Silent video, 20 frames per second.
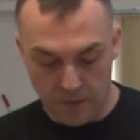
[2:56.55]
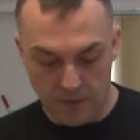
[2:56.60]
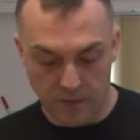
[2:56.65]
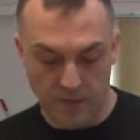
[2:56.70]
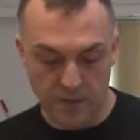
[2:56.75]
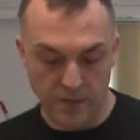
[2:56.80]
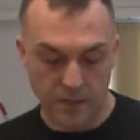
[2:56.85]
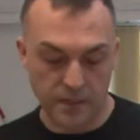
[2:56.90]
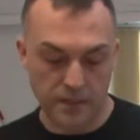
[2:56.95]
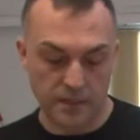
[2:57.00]

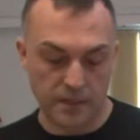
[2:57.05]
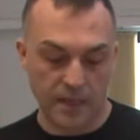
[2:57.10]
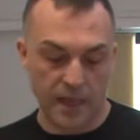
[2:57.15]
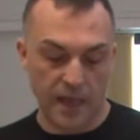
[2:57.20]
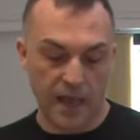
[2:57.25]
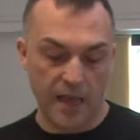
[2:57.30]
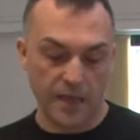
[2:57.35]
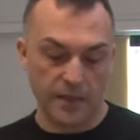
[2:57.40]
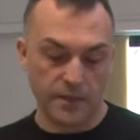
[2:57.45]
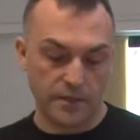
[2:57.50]
This
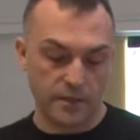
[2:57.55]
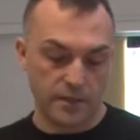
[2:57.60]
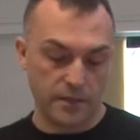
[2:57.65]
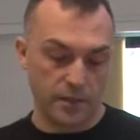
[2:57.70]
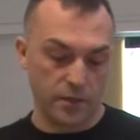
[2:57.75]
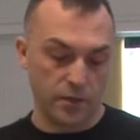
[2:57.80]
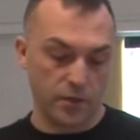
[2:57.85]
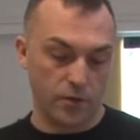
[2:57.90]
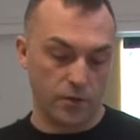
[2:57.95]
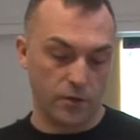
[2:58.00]
is
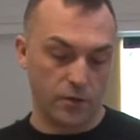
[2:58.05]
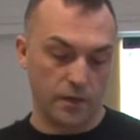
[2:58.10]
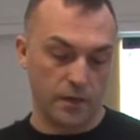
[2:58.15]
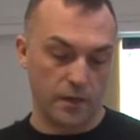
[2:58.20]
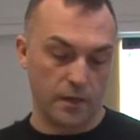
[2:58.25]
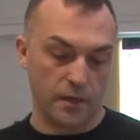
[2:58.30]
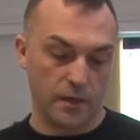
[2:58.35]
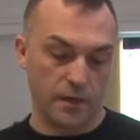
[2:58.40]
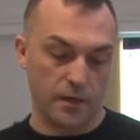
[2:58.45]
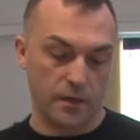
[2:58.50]

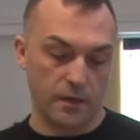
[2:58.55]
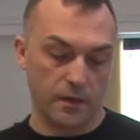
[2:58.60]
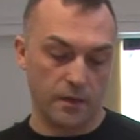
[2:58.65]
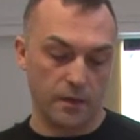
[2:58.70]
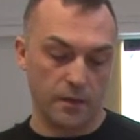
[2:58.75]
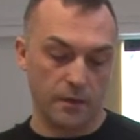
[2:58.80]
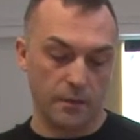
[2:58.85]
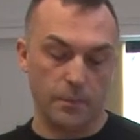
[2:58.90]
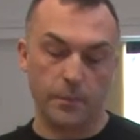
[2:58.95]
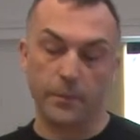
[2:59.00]

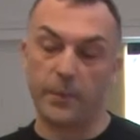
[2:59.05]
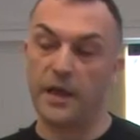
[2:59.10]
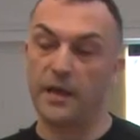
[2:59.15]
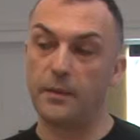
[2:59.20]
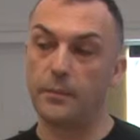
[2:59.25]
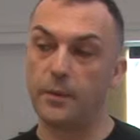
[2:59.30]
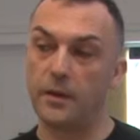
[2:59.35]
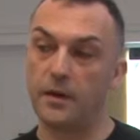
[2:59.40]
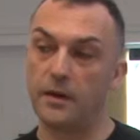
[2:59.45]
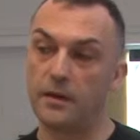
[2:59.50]
Alessio
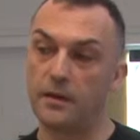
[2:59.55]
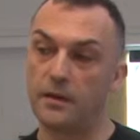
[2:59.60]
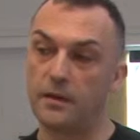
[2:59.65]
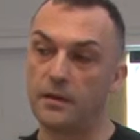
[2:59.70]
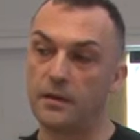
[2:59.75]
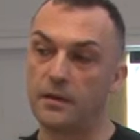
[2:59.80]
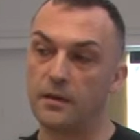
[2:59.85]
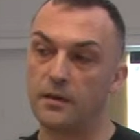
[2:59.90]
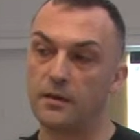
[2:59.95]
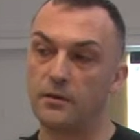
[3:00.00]
paper,
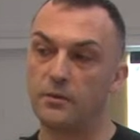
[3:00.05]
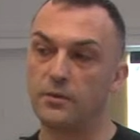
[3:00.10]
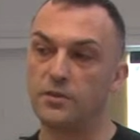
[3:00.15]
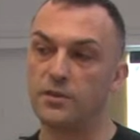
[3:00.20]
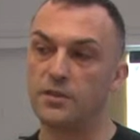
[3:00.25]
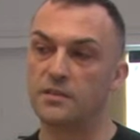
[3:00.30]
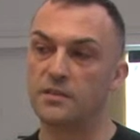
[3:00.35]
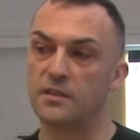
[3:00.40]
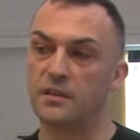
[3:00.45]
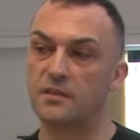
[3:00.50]

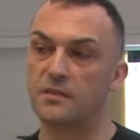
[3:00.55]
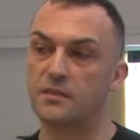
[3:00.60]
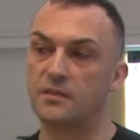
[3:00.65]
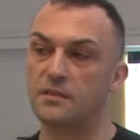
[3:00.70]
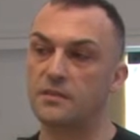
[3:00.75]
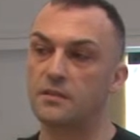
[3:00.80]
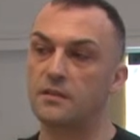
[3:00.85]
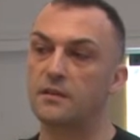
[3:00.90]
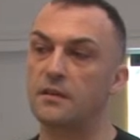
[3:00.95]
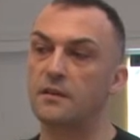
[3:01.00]
which is
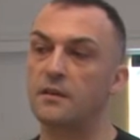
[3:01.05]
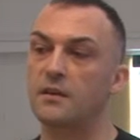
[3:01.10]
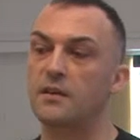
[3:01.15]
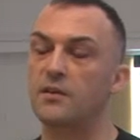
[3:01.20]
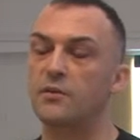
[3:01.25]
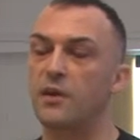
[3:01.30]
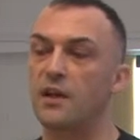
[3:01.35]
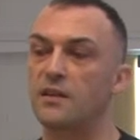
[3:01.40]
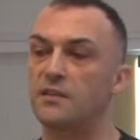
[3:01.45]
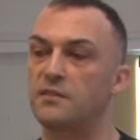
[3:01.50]
a
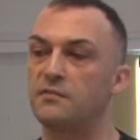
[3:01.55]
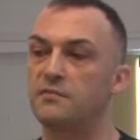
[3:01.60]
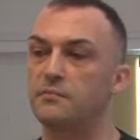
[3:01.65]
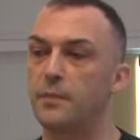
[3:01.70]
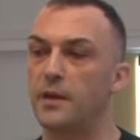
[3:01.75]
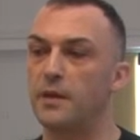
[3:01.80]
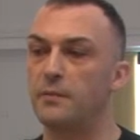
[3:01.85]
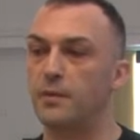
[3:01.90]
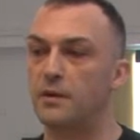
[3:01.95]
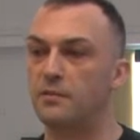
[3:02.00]

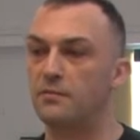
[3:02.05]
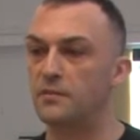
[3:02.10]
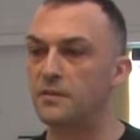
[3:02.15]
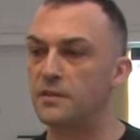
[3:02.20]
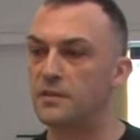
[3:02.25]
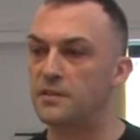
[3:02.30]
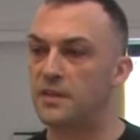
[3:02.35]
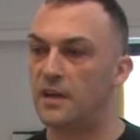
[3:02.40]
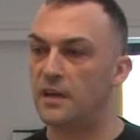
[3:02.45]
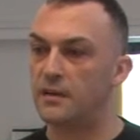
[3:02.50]
creative paper for
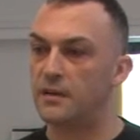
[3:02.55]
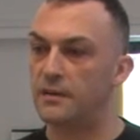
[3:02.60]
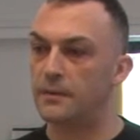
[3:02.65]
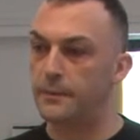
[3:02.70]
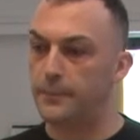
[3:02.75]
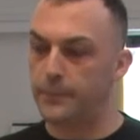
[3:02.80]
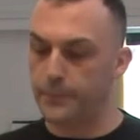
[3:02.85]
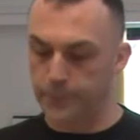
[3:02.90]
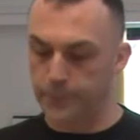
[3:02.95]
designer.